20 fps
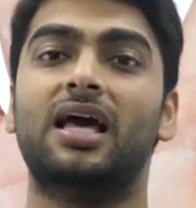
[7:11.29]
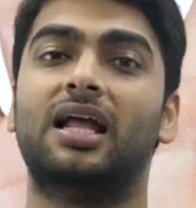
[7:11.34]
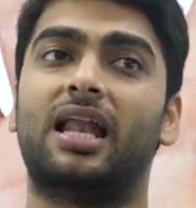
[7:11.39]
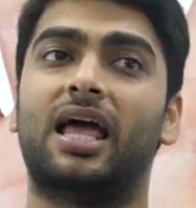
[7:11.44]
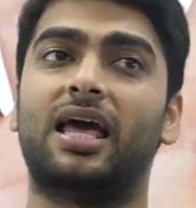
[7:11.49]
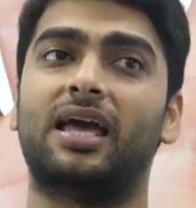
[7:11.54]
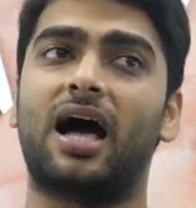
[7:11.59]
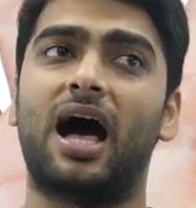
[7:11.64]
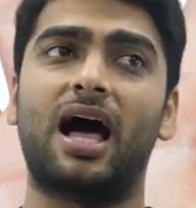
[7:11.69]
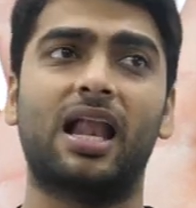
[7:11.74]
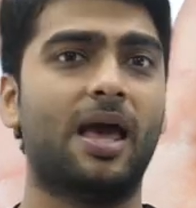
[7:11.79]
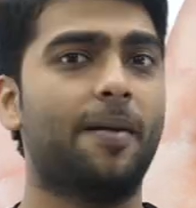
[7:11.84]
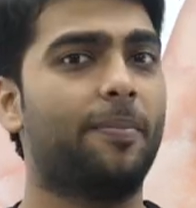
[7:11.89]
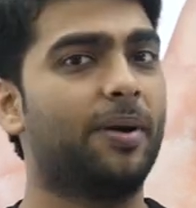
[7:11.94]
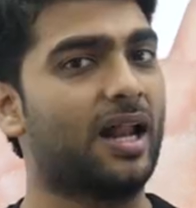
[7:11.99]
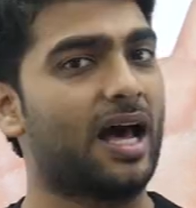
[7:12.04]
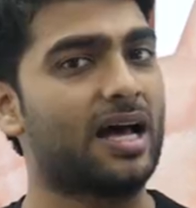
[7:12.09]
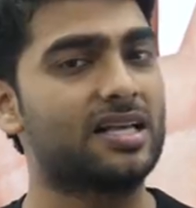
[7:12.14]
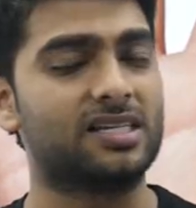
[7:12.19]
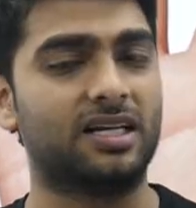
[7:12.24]
Like Alia
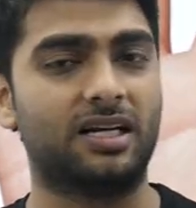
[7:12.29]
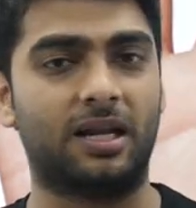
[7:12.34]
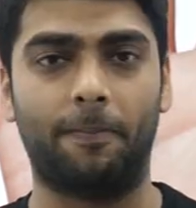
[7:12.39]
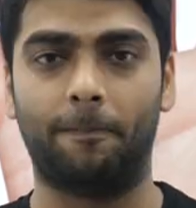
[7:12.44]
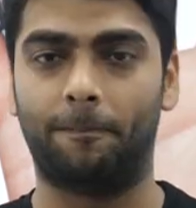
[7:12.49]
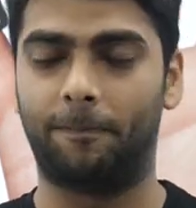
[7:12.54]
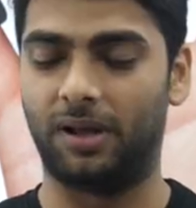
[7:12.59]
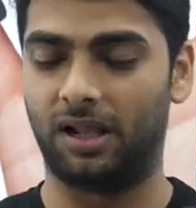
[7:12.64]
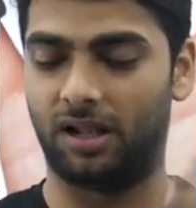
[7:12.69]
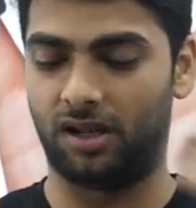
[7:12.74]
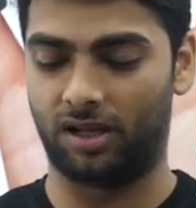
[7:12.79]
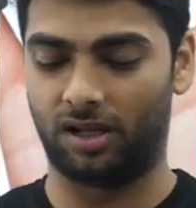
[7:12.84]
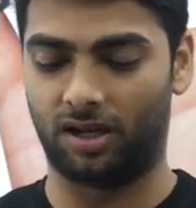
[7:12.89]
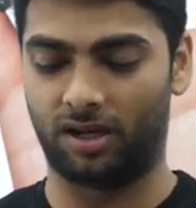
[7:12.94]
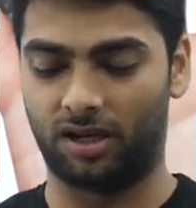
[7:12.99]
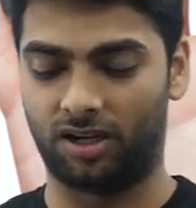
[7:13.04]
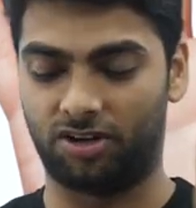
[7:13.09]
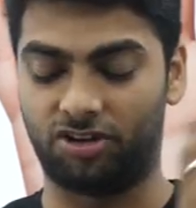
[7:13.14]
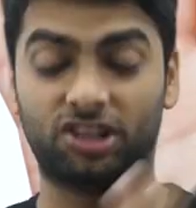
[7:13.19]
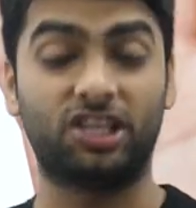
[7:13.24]
Bhatt has a dimple,
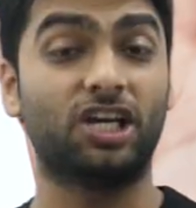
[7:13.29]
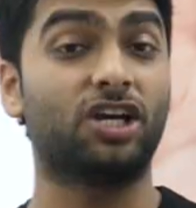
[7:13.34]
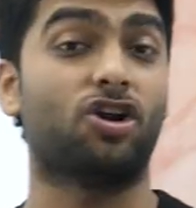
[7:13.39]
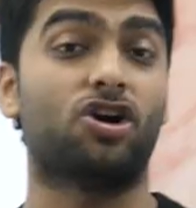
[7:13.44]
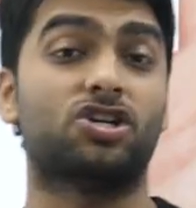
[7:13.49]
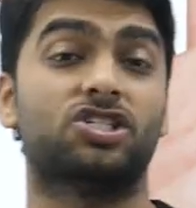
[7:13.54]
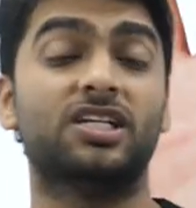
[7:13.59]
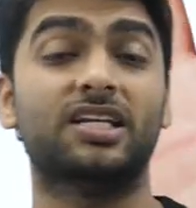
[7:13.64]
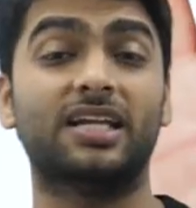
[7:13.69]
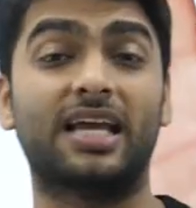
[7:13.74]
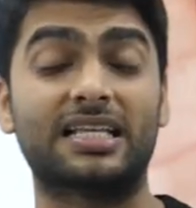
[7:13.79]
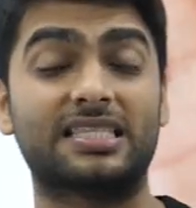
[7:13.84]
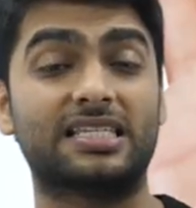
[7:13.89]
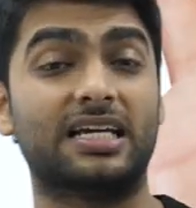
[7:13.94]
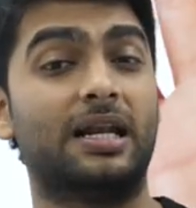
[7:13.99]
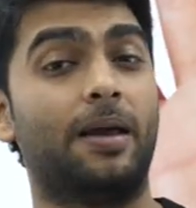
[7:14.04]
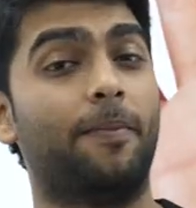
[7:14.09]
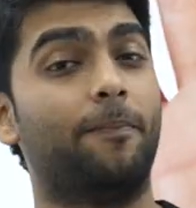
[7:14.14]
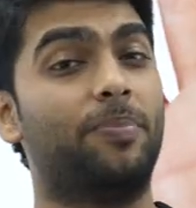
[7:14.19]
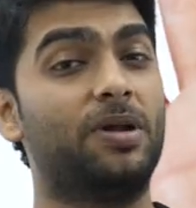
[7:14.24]
Hrithik Roshan gets
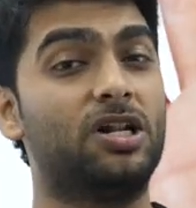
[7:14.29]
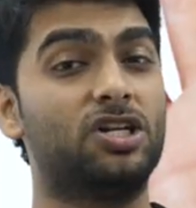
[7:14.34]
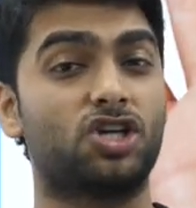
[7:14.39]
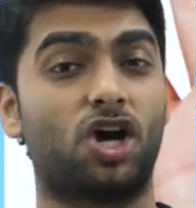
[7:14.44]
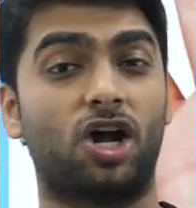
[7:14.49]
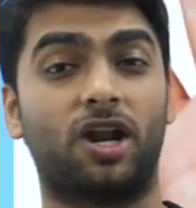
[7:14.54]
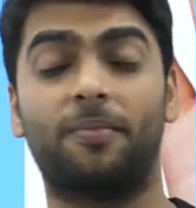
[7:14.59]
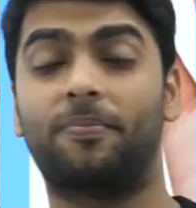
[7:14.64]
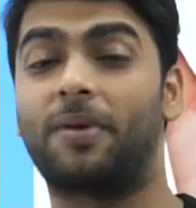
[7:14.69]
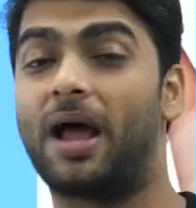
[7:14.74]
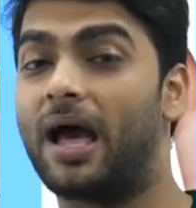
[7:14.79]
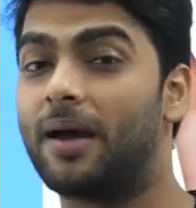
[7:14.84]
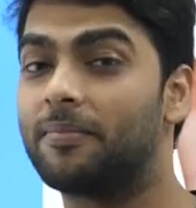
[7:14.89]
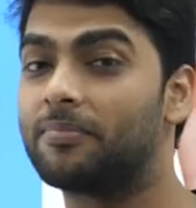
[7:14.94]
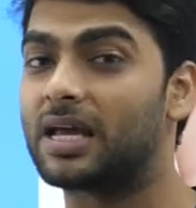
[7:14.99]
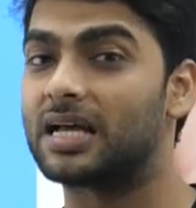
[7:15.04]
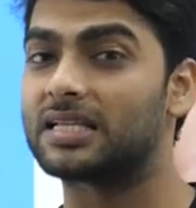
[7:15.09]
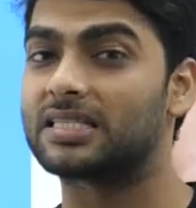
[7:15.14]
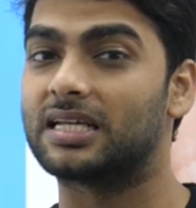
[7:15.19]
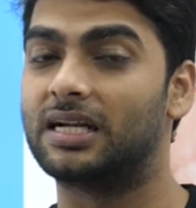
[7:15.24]
a dimple, John
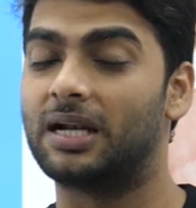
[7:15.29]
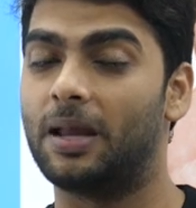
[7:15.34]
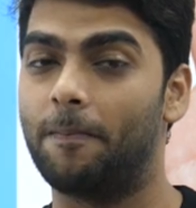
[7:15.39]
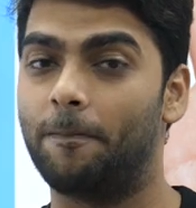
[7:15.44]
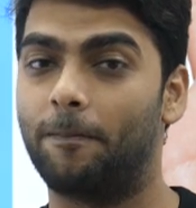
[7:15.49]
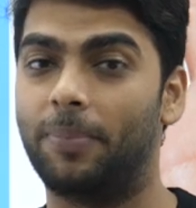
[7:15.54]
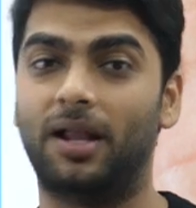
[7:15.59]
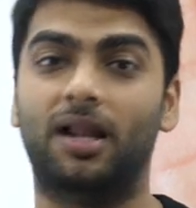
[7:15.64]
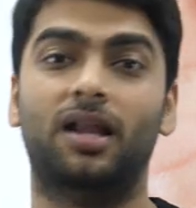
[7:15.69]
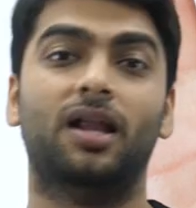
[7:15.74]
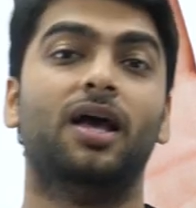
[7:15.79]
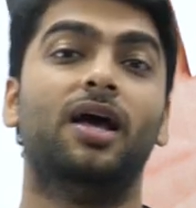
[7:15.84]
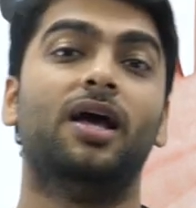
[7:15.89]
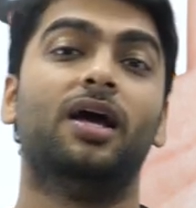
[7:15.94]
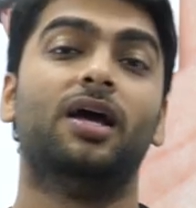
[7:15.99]
Abraham gets a dimple.